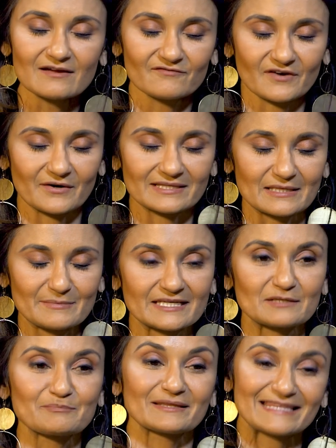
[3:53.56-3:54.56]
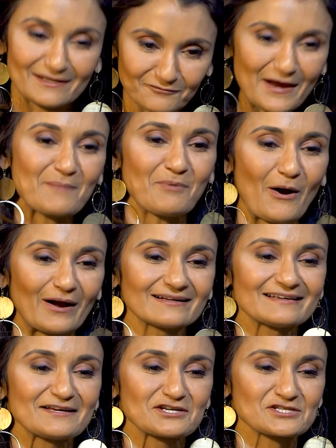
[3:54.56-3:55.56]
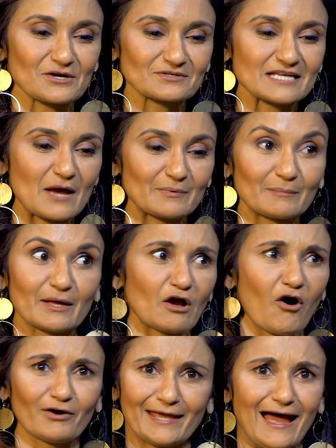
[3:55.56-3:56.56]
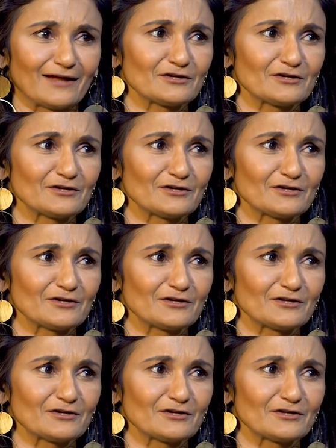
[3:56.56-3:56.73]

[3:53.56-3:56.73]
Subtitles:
very limited. But then Rampart shows up and I'm like, oh yeah,